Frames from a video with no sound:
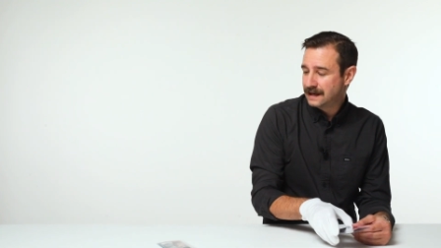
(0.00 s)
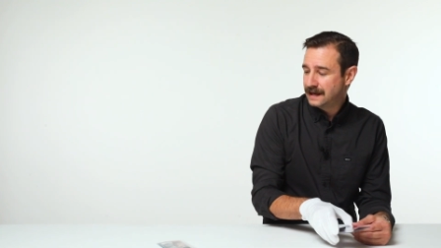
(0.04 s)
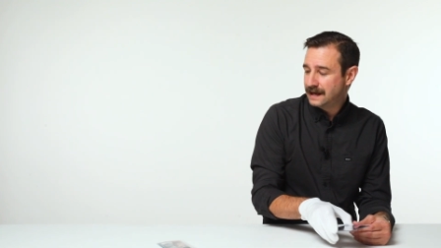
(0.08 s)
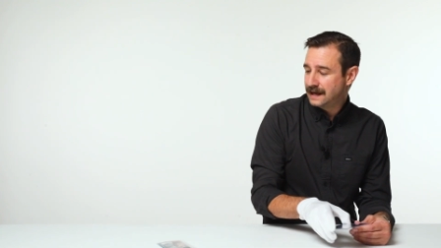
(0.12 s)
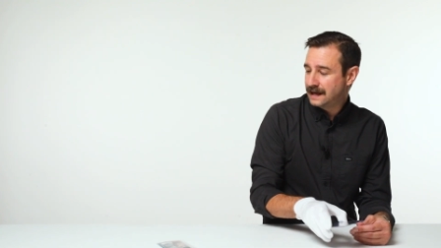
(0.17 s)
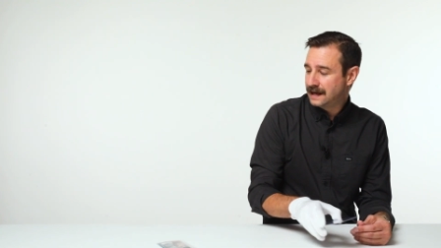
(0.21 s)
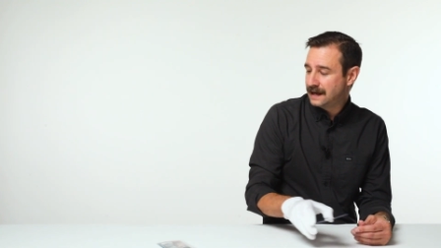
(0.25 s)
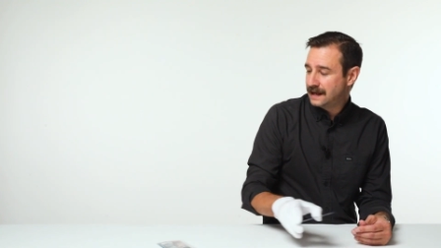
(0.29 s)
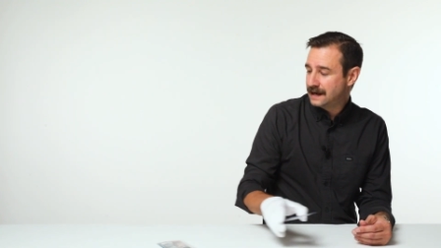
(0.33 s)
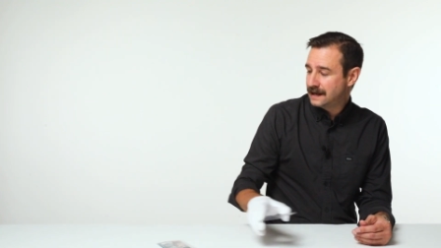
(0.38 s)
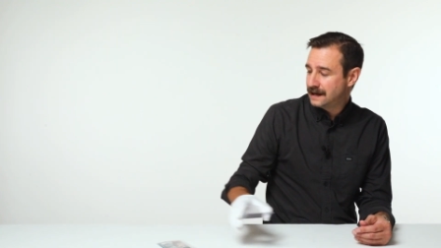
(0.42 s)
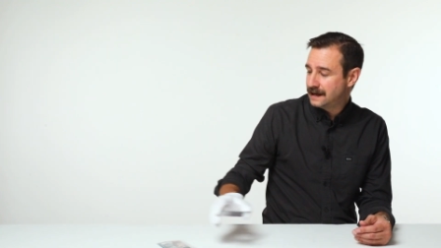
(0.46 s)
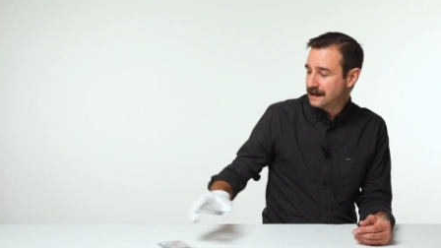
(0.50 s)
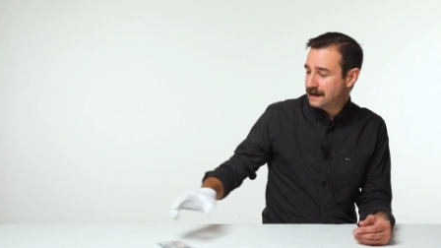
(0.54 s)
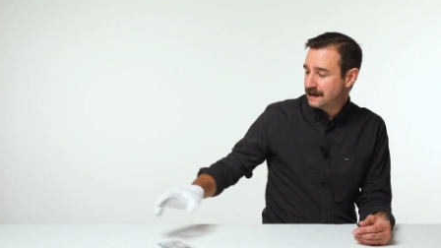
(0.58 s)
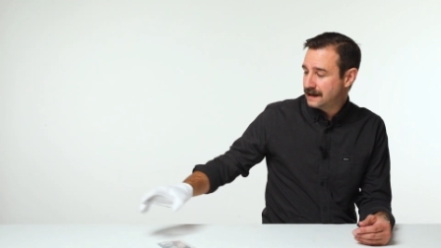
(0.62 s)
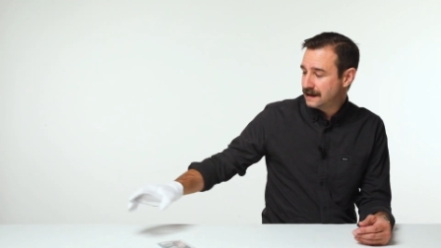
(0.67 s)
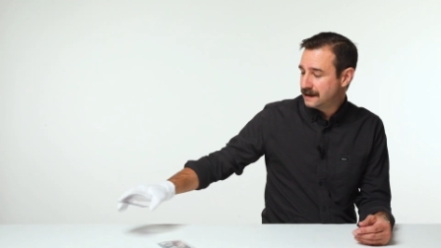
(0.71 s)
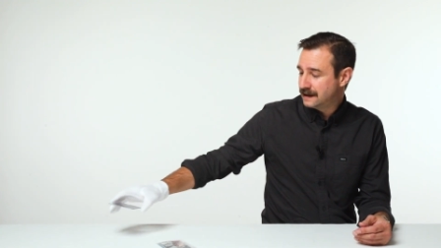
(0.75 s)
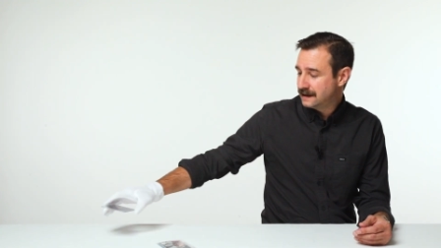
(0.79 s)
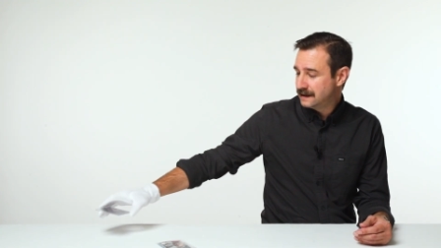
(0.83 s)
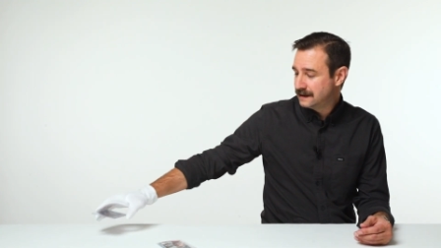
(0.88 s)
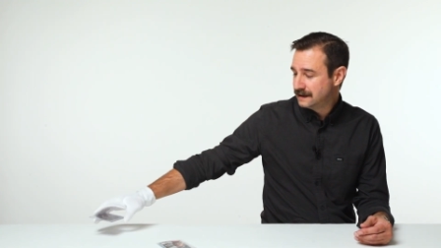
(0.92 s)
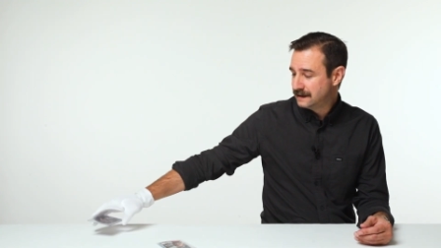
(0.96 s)

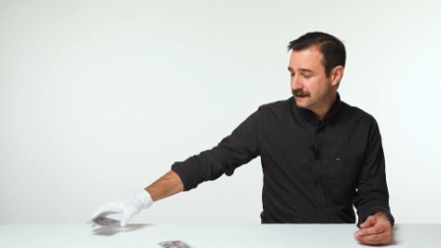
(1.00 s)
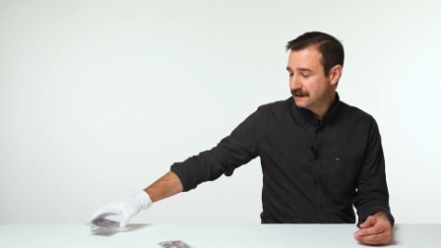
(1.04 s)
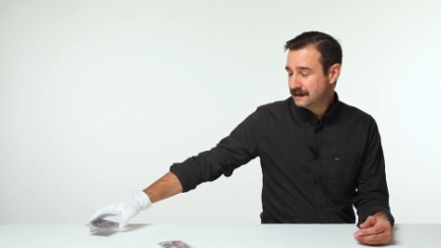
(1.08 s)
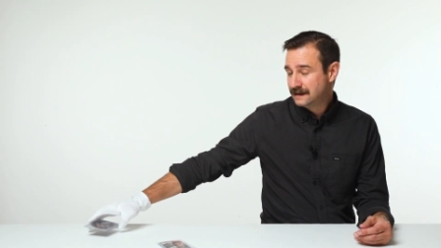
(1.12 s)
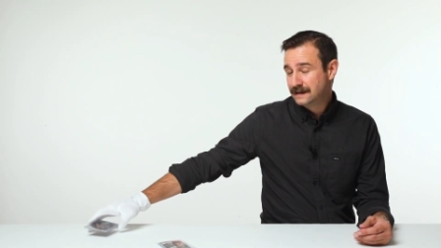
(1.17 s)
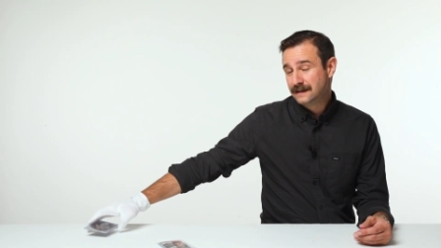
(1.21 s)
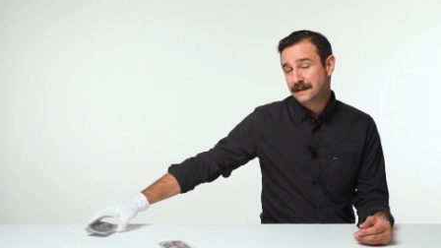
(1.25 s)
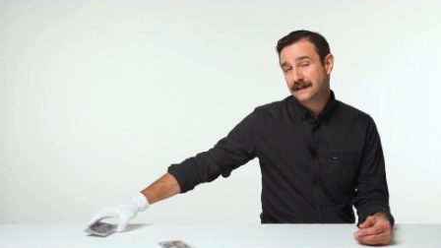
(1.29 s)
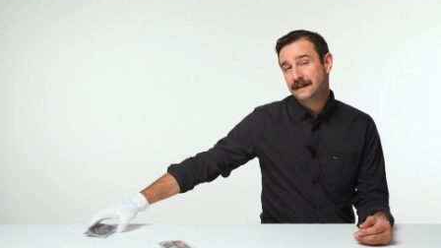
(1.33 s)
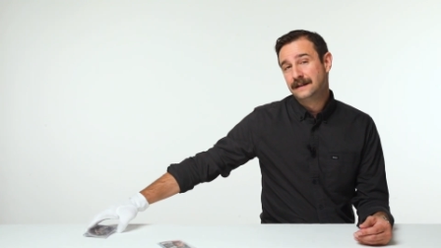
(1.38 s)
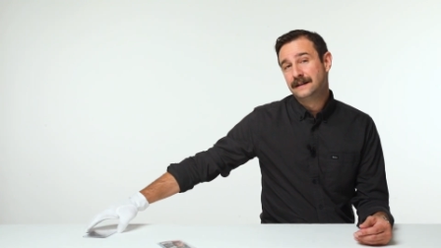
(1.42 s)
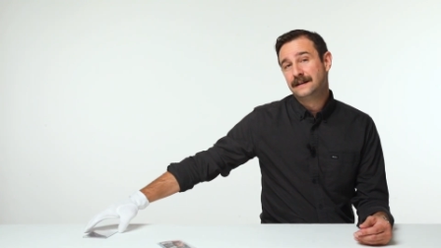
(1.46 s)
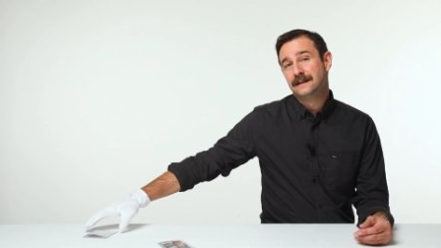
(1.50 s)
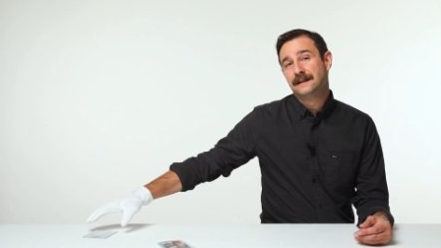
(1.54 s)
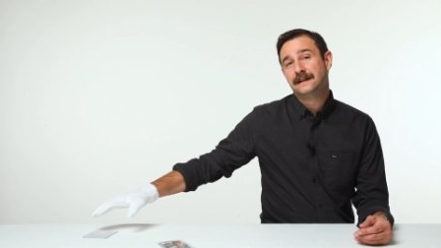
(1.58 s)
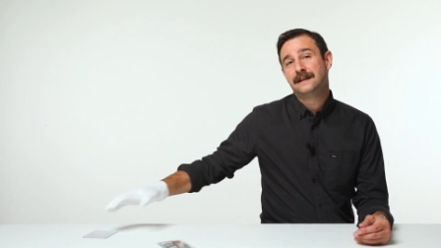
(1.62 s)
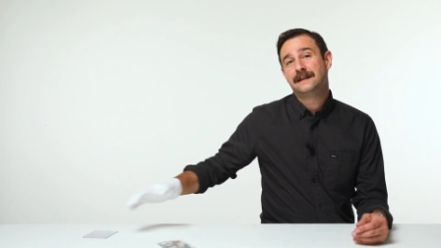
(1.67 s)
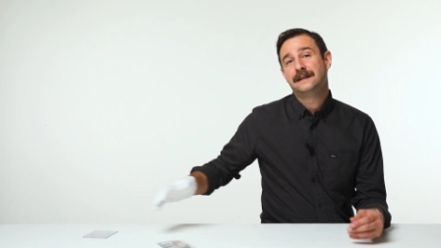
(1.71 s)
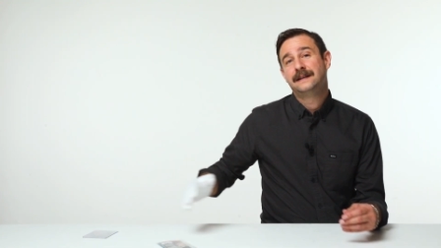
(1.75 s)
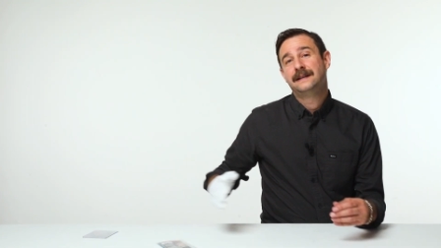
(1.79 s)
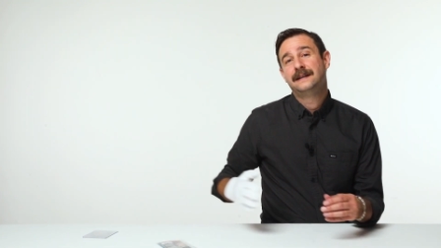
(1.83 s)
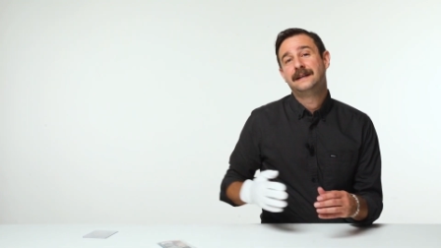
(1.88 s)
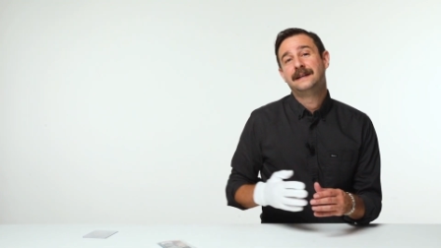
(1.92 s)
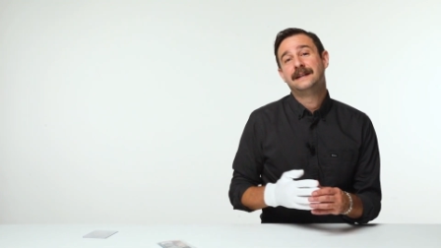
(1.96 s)
And
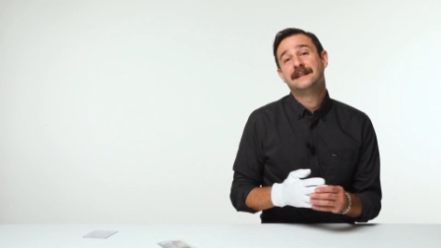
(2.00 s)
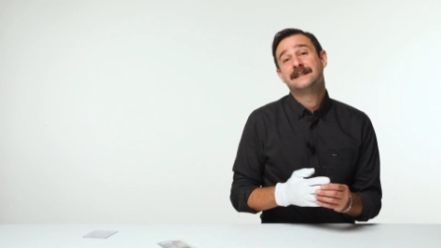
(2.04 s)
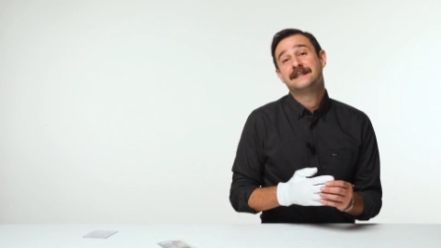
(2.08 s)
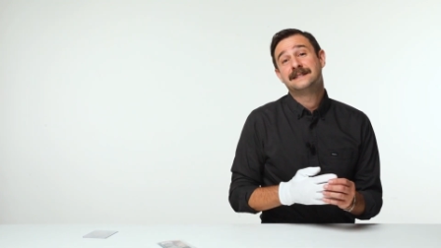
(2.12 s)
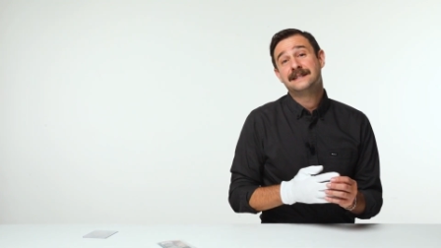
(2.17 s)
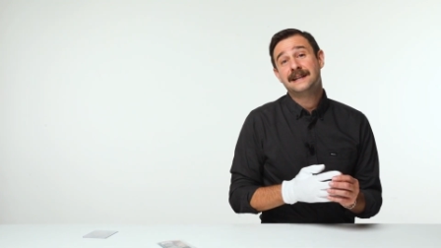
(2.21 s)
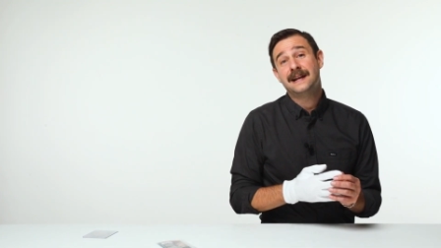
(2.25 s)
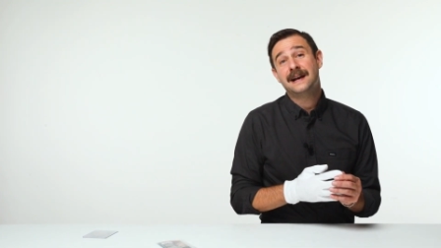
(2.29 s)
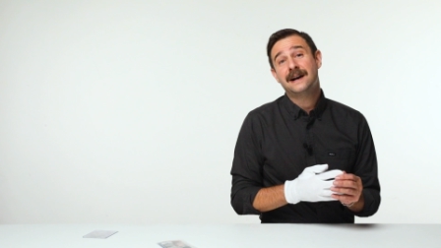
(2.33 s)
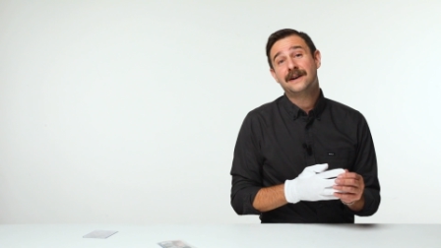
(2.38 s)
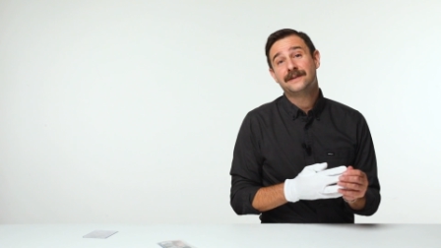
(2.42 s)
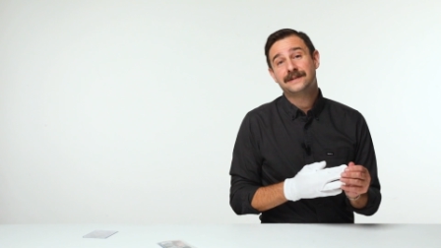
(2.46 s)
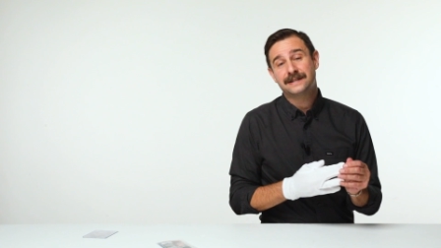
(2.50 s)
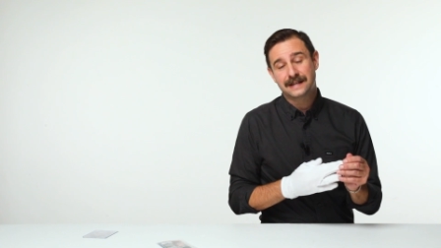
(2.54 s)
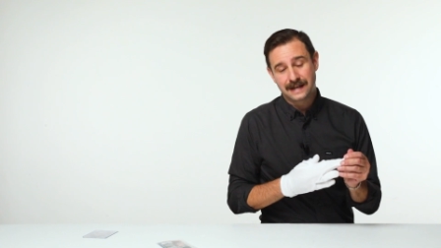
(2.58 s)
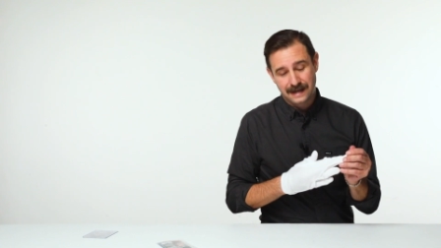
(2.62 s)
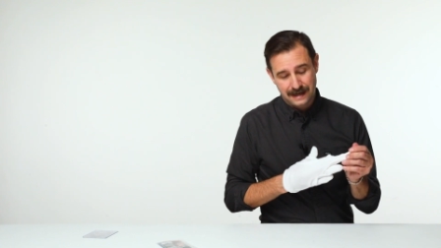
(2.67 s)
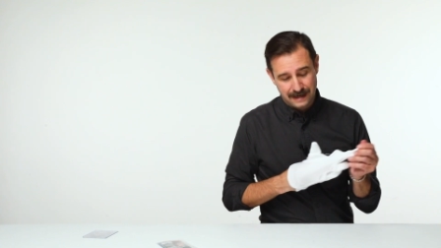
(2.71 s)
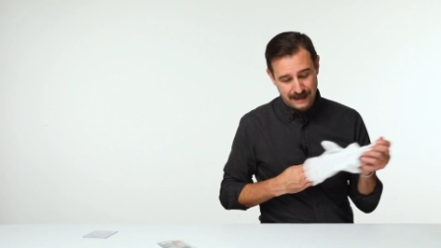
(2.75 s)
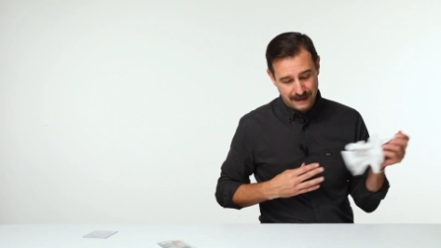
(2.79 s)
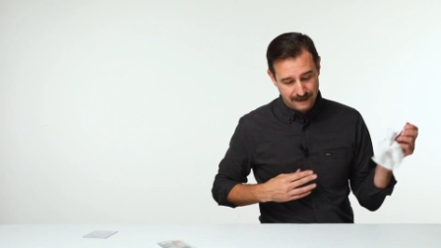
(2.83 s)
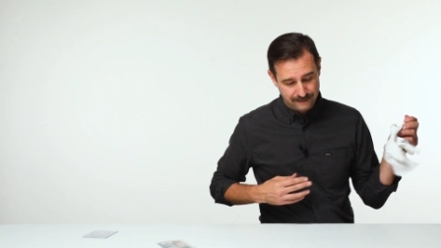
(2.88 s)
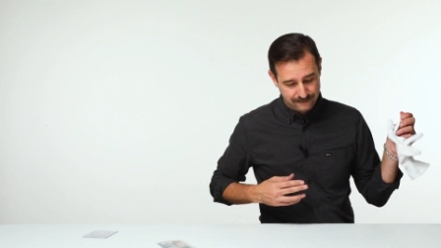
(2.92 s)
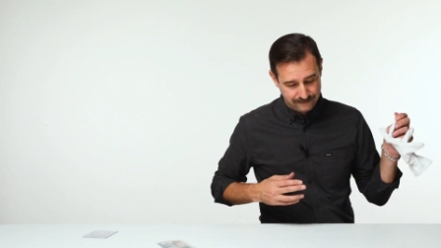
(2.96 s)
it is now
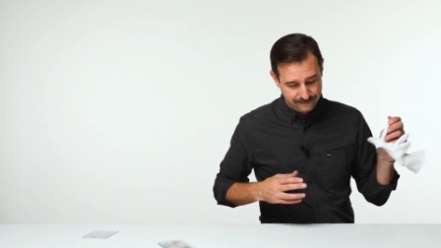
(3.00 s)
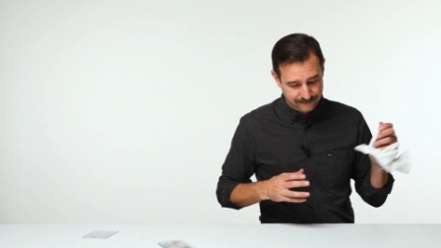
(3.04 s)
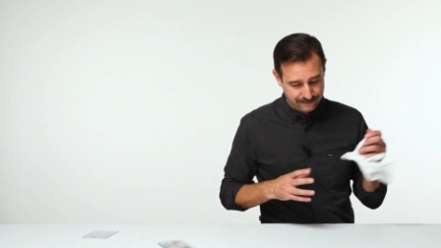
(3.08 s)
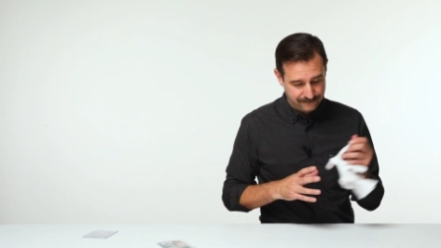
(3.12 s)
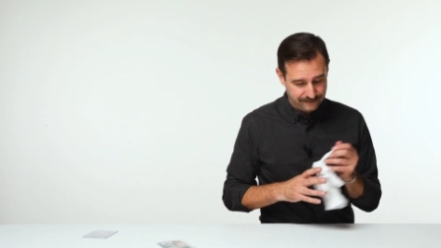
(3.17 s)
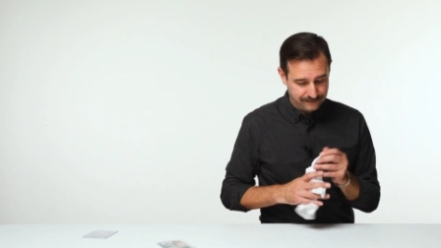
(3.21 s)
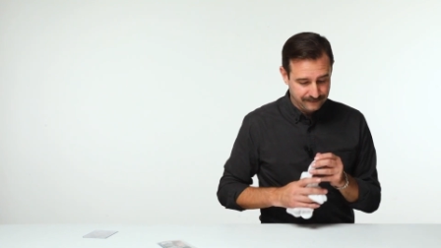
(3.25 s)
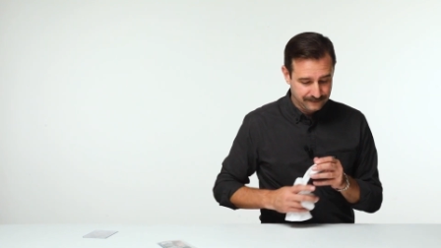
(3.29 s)
time